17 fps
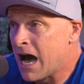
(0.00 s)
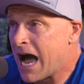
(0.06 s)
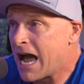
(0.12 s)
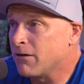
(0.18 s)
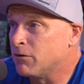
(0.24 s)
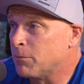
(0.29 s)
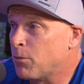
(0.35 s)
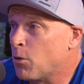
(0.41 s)

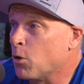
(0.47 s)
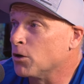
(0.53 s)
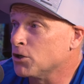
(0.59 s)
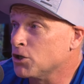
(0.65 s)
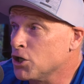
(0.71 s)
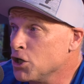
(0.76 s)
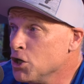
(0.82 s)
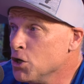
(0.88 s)
I
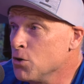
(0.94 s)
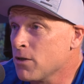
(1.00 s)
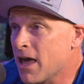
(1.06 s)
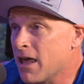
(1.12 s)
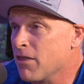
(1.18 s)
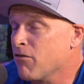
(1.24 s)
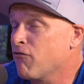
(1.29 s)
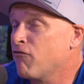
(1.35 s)
report to you
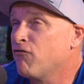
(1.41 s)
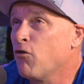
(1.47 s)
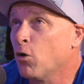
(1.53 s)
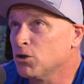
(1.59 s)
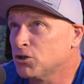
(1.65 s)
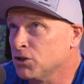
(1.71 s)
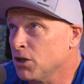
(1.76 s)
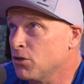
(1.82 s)
that
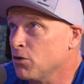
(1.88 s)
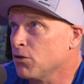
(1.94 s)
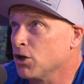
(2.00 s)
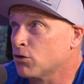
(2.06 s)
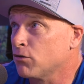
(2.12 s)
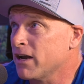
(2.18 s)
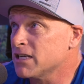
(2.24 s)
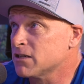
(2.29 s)
fortunately, through
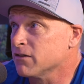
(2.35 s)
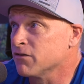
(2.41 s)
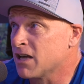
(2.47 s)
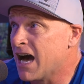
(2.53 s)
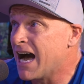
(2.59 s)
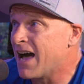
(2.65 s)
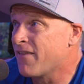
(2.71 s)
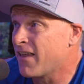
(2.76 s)
the grace
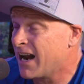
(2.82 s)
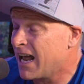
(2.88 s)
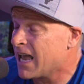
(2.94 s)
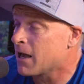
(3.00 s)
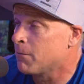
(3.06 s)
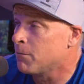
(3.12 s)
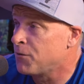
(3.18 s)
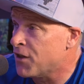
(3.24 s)
of God, that
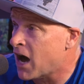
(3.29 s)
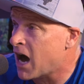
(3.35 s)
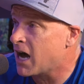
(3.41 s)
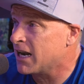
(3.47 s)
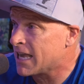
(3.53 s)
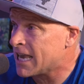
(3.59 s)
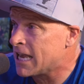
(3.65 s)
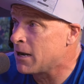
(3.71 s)
I am
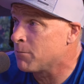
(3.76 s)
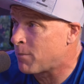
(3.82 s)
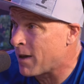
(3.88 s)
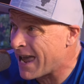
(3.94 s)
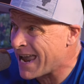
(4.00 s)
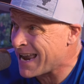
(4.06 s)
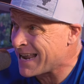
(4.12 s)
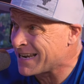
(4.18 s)
not in
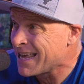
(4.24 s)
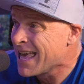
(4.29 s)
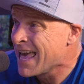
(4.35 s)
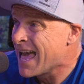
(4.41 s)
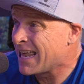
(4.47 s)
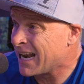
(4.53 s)
pain.